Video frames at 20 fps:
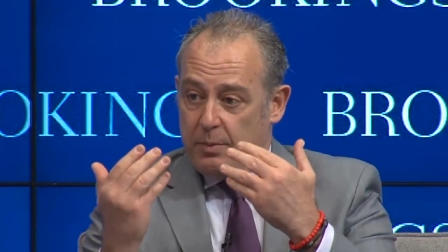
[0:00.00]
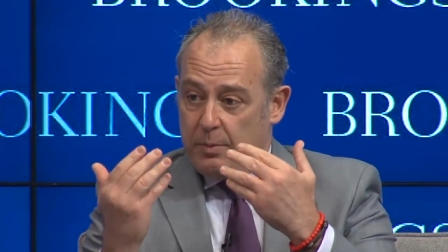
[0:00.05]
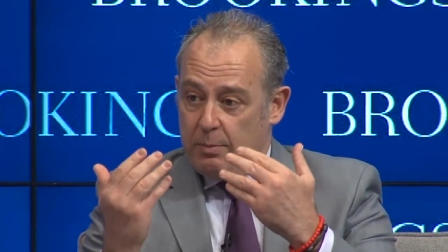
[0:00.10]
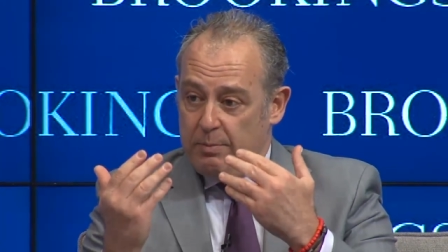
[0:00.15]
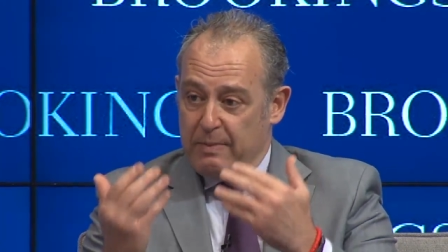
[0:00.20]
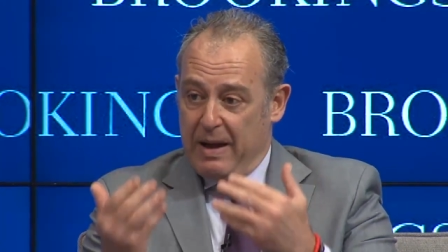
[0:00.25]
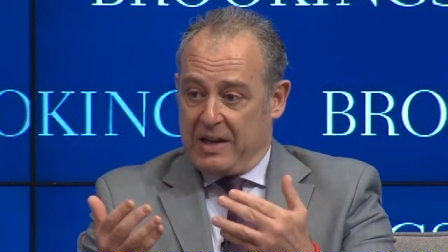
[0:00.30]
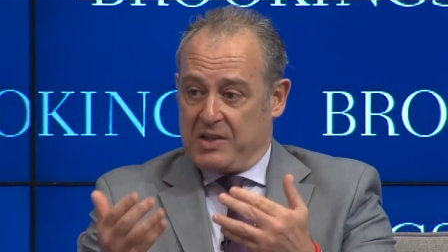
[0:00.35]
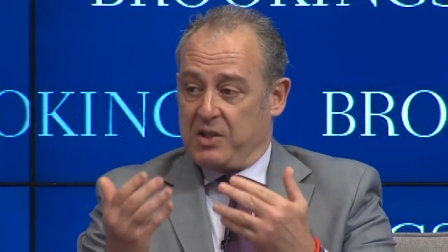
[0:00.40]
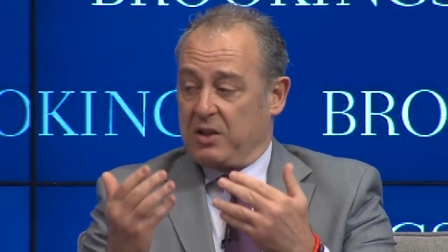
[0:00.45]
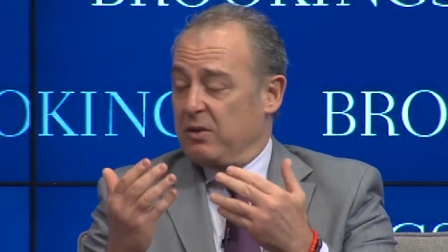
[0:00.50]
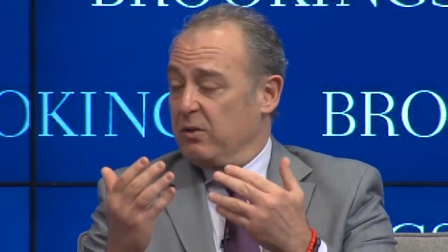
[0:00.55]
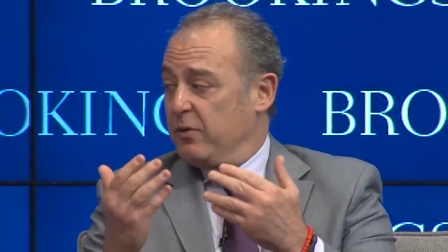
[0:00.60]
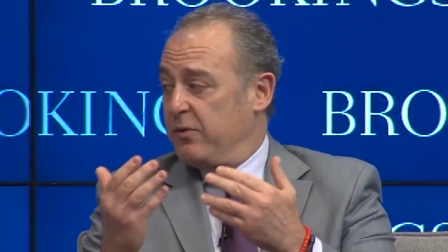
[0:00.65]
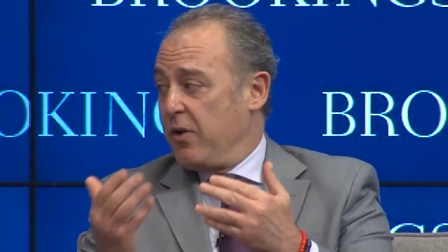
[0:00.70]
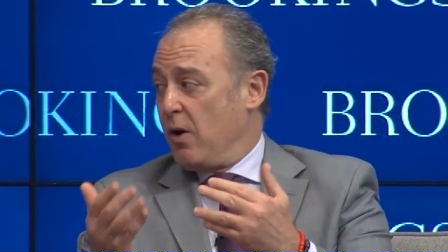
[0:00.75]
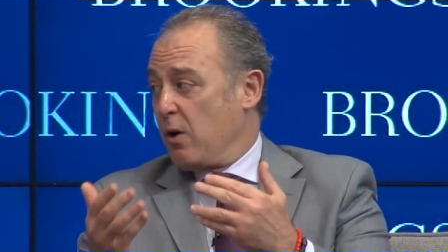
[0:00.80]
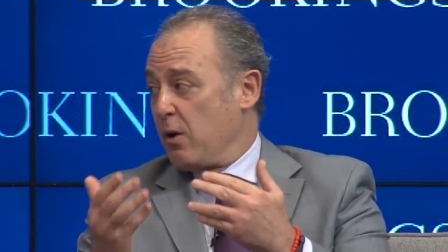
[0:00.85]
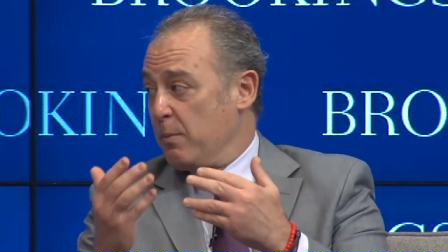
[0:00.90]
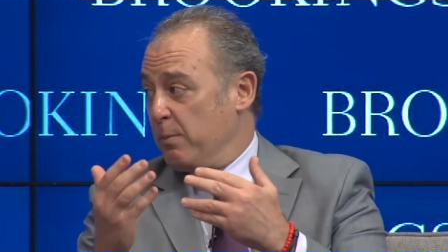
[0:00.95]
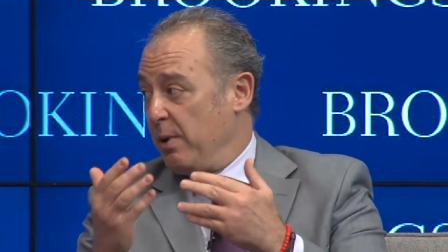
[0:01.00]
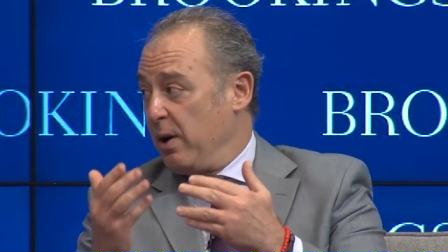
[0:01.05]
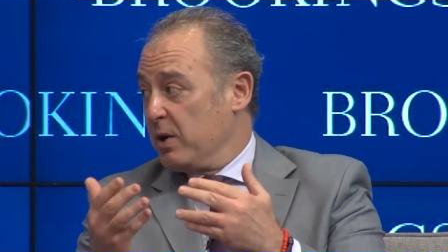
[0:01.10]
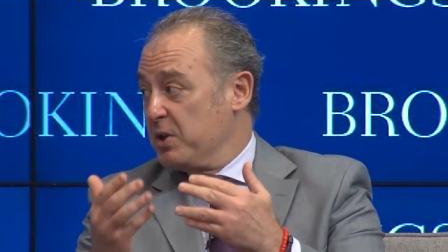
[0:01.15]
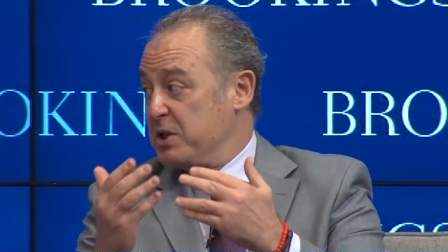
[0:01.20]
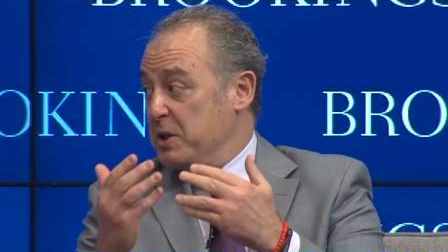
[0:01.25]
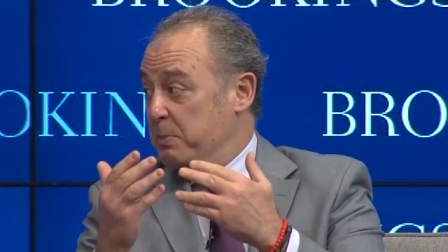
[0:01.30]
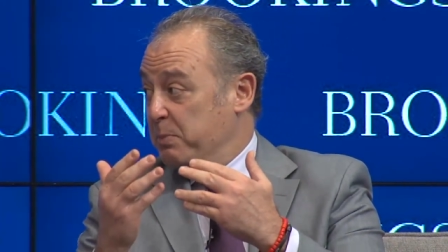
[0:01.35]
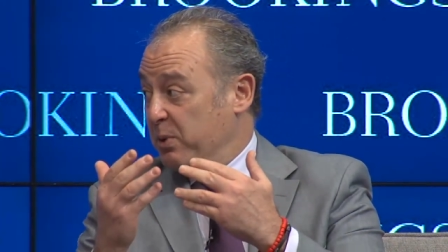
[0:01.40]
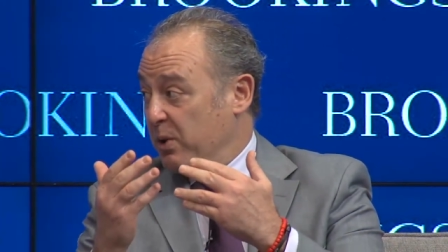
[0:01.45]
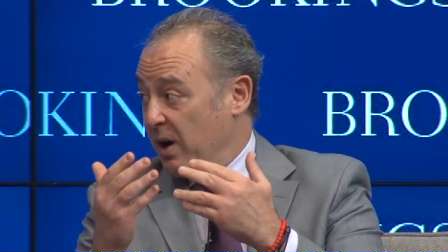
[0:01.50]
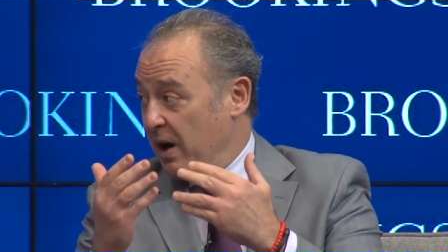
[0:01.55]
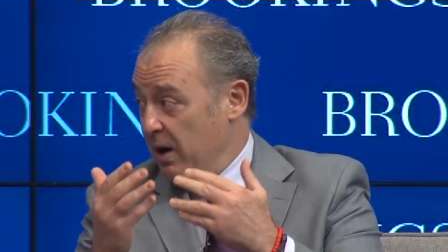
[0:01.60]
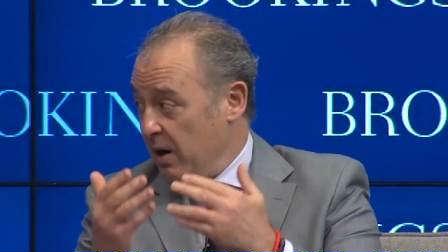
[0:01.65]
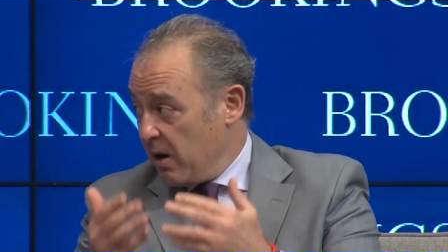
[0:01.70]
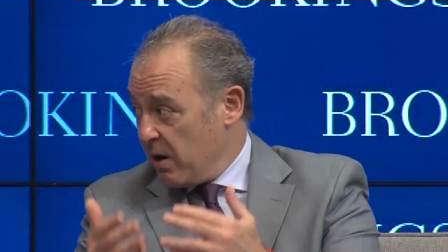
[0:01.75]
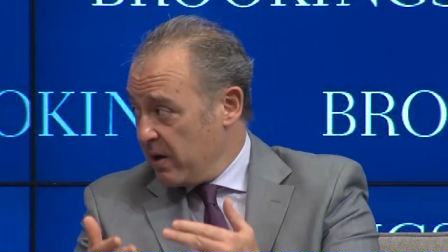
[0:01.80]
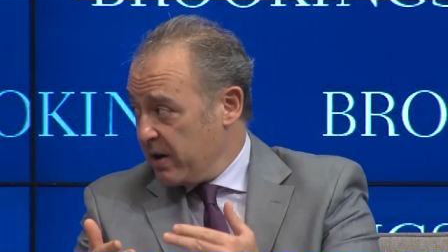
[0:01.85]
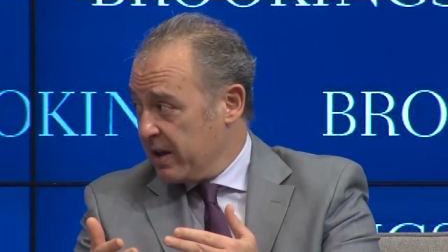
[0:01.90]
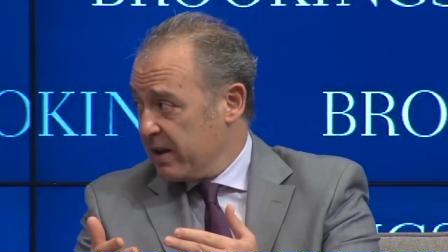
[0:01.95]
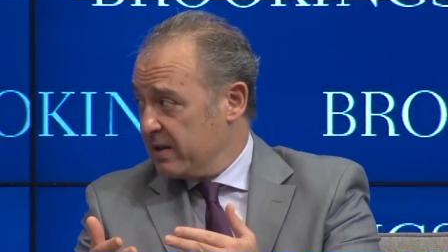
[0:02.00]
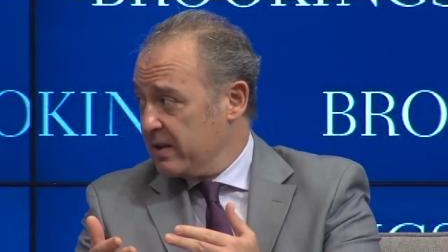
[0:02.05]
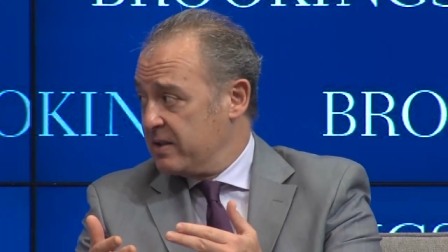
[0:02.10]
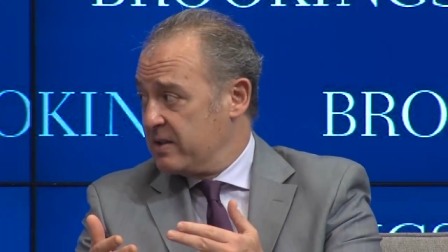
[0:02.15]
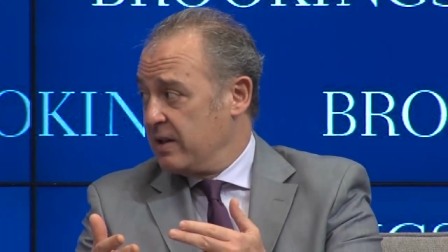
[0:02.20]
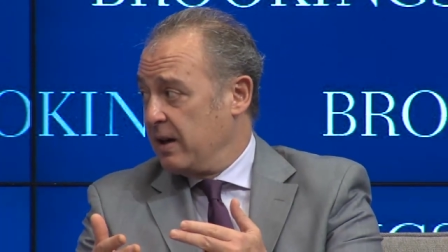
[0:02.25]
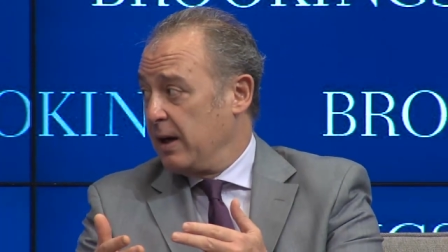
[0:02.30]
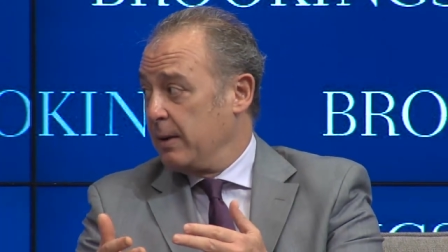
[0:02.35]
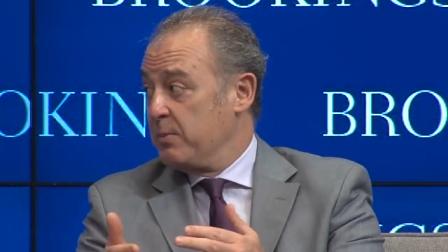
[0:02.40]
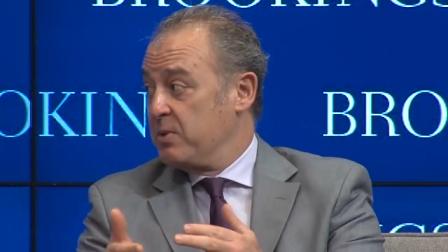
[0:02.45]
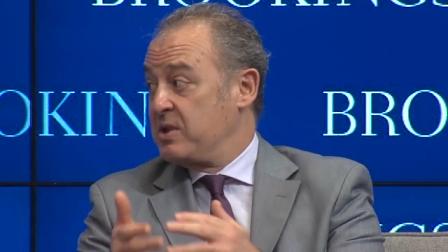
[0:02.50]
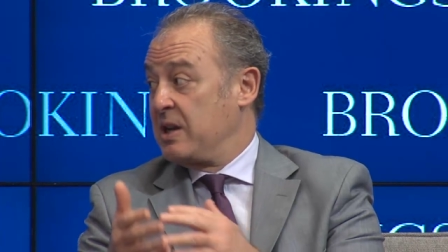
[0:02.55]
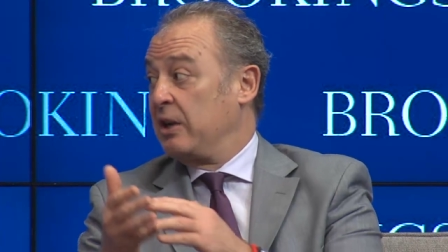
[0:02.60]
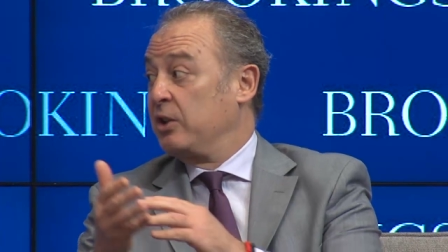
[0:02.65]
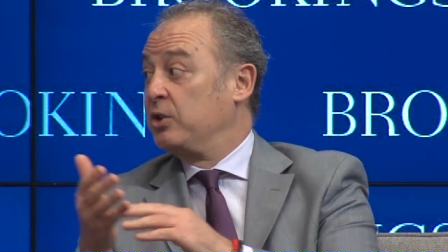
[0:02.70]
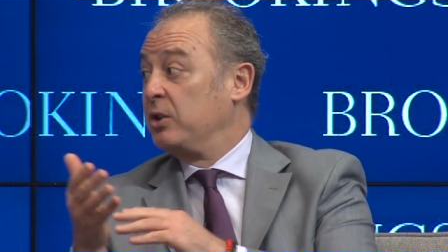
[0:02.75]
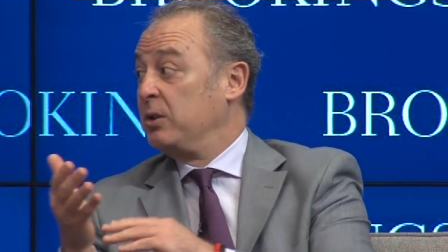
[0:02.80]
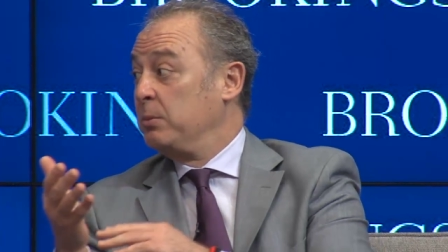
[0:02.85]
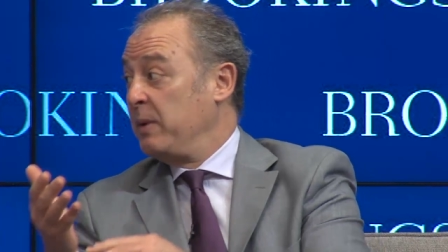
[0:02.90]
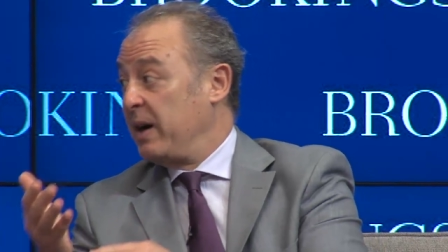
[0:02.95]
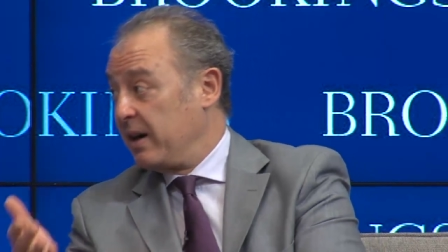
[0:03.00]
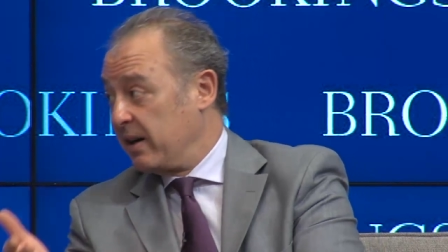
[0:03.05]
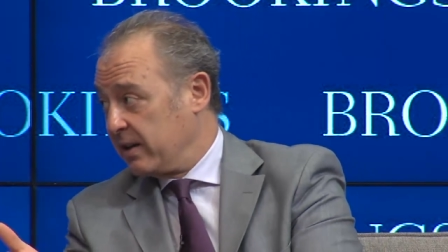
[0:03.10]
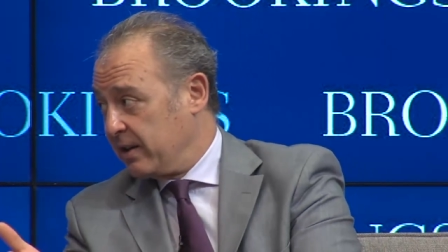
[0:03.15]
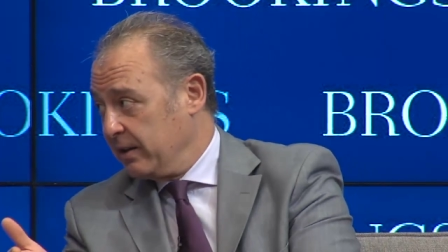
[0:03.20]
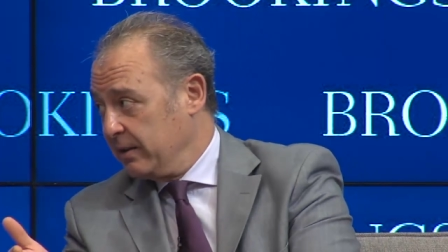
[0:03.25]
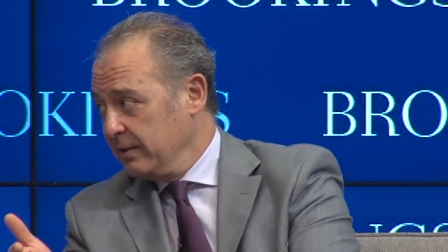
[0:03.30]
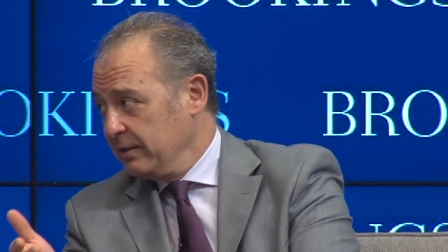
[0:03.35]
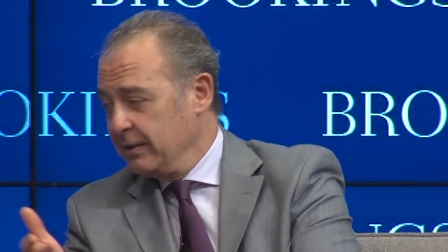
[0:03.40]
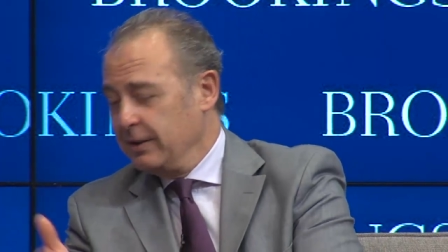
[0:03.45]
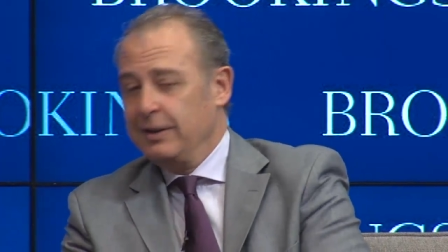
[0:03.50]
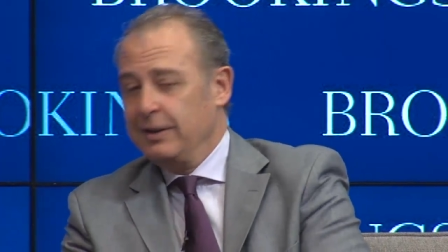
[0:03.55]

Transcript: Mexican foreign policy priority at the time, Central America,